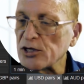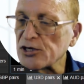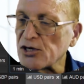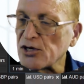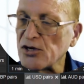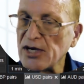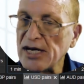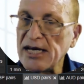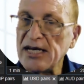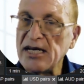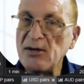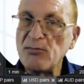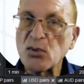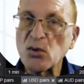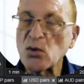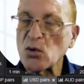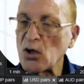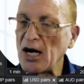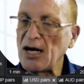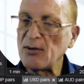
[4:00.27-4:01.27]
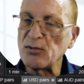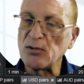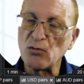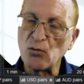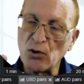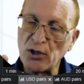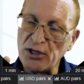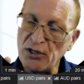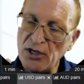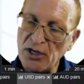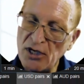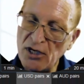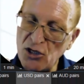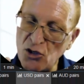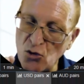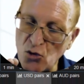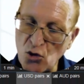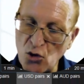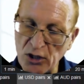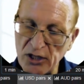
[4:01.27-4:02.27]
Was there any problem where you,
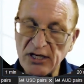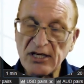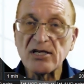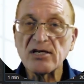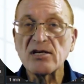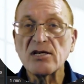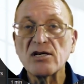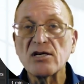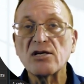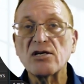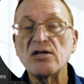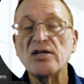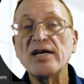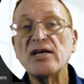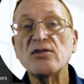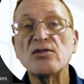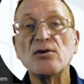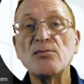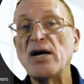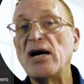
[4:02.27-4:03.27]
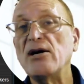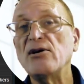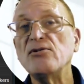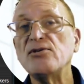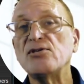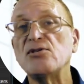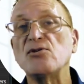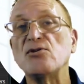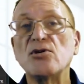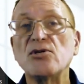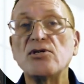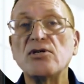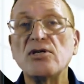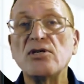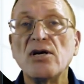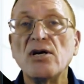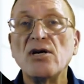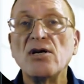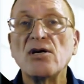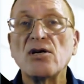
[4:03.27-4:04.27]
you couldn't click the mouse? You
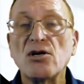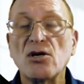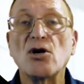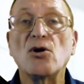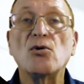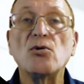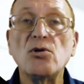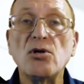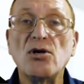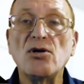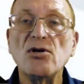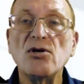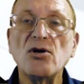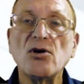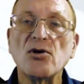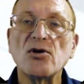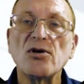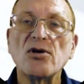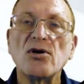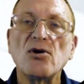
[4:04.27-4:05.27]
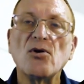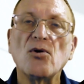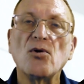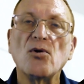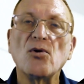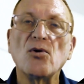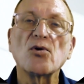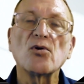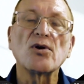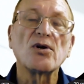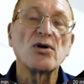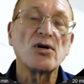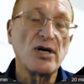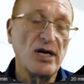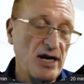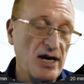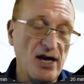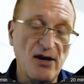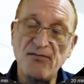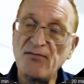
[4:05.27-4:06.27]
couldn't go long? Or, or
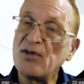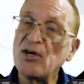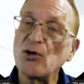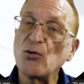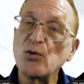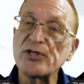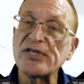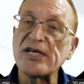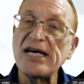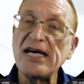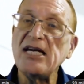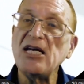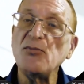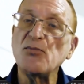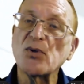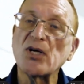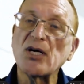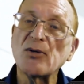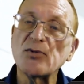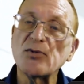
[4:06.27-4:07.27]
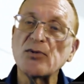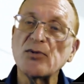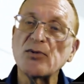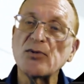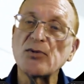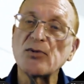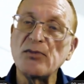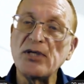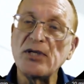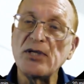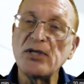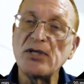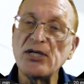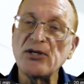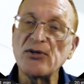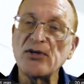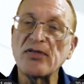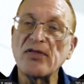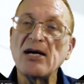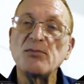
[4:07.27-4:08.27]
if there was any problem during that
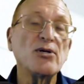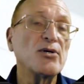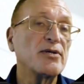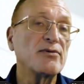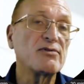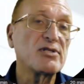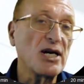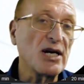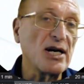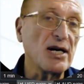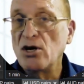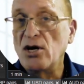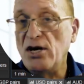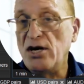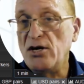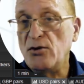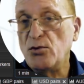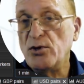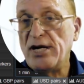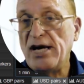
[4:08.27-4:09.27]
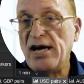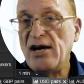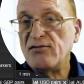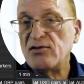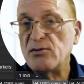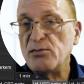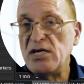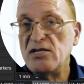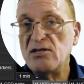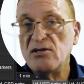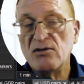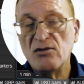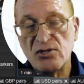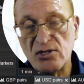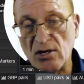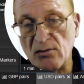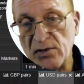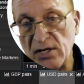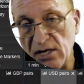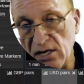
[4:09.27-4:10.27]
period of time, it would have to be
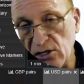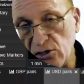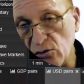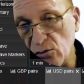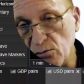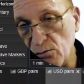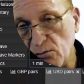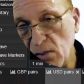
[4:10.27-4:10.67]
something in your